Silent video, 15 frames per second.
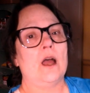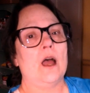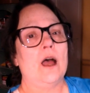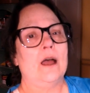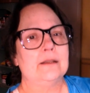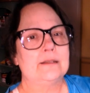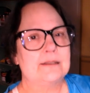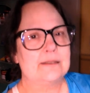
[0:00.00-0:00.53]

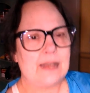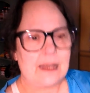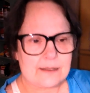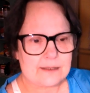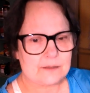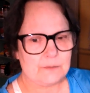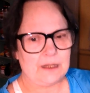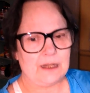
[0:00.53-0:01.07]

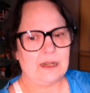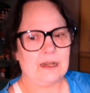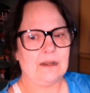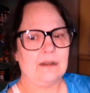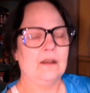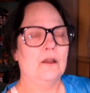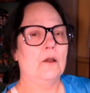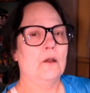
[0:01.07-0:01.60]
assess
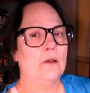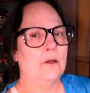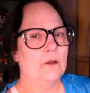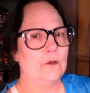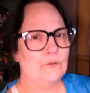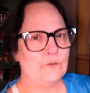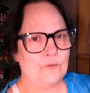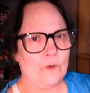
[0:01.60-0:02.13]
me
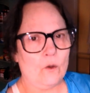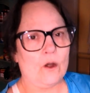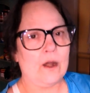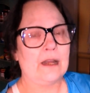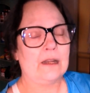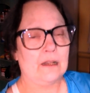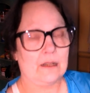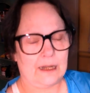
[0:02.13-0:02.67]
for
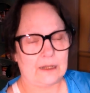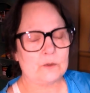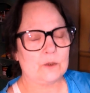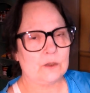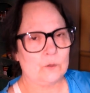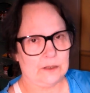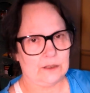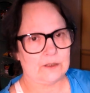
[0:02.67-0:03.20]
an
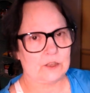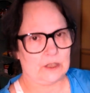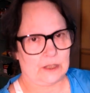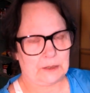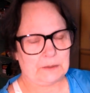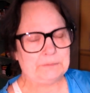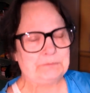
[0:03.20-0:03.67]
electric wheelchair.